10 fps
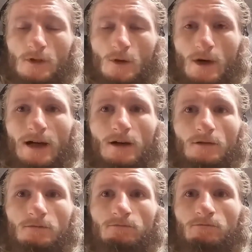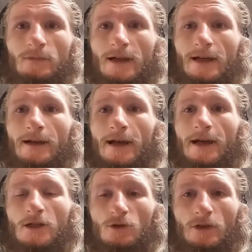Wow. I could
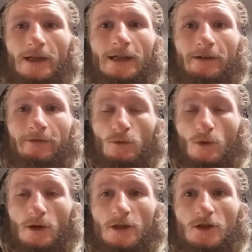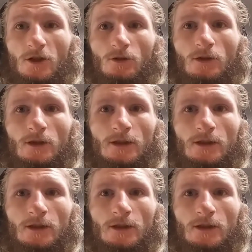actually, if I wanted to,